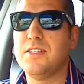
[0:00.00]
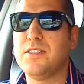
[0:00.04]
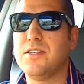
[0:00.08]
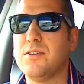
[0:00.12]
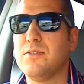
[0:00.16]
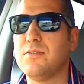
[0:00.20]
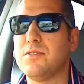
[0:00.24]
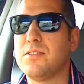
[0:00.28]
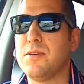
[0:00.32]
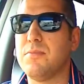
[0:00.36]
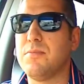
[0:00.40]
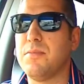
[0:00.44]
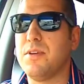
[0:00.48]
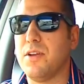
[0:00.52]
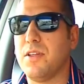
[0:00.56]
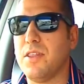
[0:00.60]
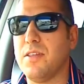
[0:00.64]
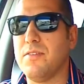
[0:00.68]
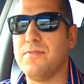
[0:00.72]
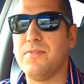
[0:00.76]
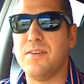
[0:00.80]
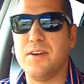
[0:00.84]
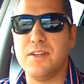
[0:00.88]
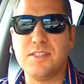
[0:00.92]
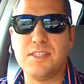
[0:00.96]
And so some, you know,
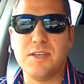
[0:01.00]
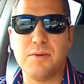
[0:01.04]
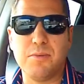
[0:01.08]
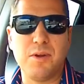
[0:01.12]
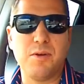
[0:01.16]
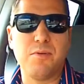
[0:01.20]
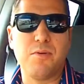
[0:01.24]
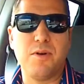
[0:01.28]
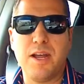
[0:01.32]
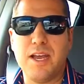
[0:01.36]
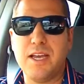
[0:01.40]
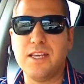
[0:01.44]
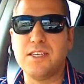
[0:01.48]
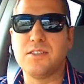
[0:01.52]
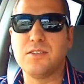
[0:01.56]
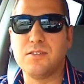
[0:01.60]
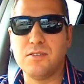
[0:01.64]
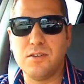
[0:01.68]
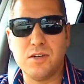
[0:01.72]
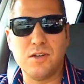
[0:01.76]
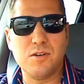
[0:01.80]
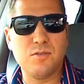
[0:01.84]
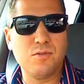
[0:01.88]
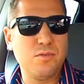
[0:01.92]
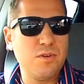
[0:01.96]
the funds that we raised,
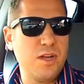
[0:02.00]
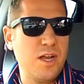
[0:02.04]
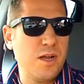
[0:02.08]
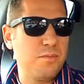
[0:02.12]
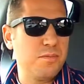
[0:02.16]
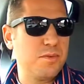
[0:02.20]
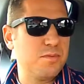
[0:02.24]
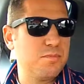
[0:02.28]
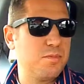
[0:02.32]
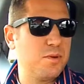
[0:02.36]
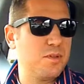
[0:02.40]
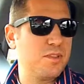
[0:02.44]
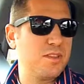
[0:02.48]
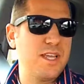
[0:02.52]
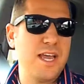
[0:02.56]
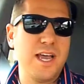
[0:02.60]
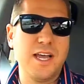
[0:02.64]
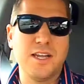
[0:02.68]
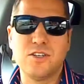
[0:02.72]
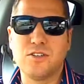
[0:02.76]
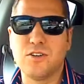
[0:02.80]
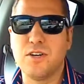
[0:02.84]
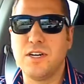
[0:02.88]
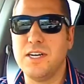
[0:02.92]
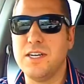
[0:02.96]
you know, helped put
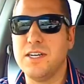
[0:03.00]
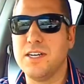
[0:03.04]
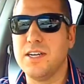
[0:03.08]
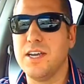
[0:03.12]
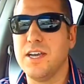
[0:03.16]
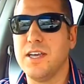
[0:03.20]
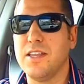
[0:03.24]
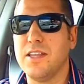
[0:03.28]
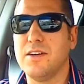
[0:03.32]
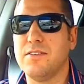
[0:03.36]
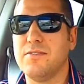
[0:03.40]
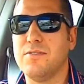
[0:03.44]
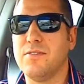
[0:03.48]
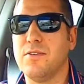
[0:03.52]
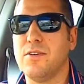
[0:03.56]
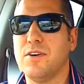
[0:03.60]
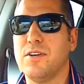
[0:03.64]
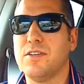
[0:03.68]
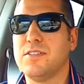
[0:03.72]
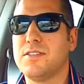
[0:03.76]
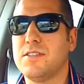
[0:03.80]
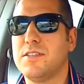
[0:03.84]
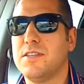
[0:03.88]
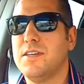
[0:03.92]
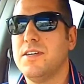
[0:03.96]
that training together for
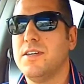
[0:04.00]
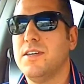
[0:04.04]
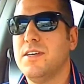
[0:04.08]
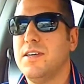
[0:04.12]
us.